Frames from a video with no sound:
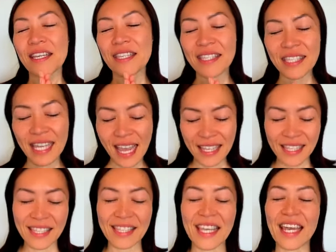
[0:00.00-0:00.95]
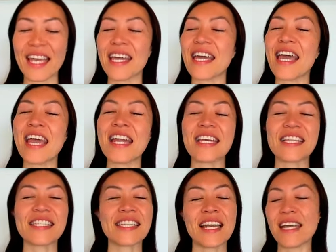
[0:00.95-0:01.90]
sense, and
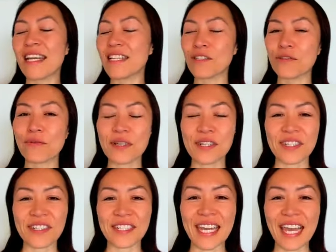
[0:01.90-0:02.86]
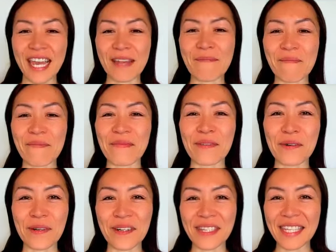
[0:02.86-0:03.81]
it's an intuition day.
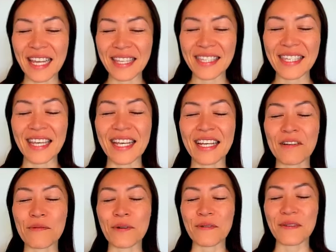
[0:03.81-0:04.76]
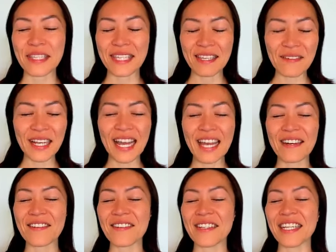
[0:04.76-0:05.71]
We're sensing, we're receiving
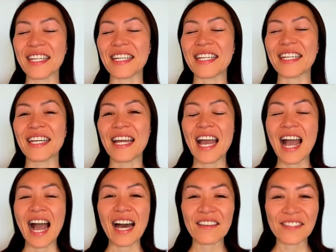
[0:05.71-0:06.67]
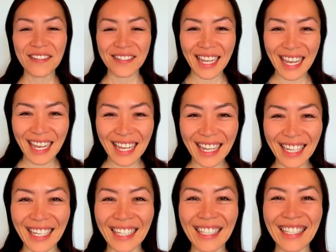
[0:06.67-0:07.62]
energy. How's your
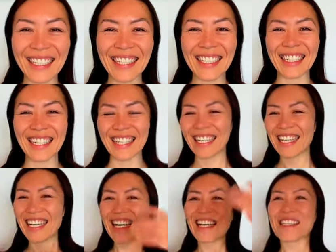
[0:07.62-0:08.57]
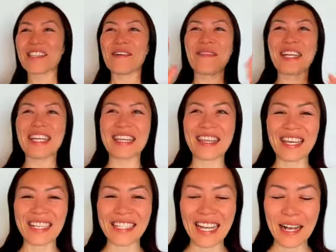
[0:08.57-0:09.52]
day? So many
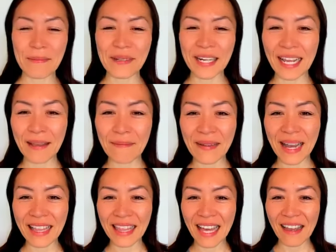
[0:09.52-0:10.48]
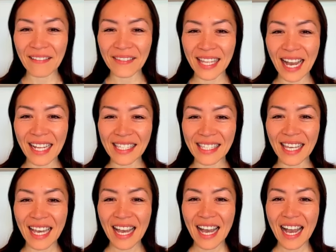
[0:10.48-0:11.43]
things happening in my life that
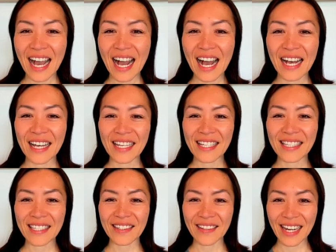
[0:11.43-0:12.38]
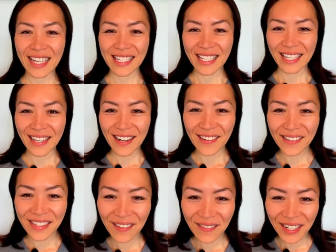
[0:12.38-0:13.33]
it's crazy.
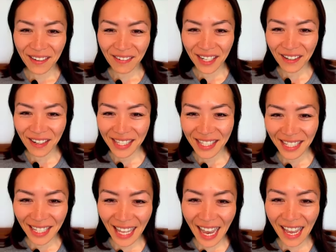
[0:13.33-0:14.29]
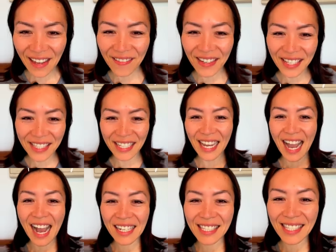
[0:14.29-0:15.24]
Oh, somebody requested live. Is an
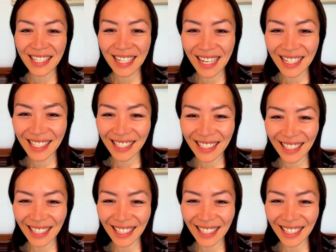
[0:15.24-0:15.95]
accident.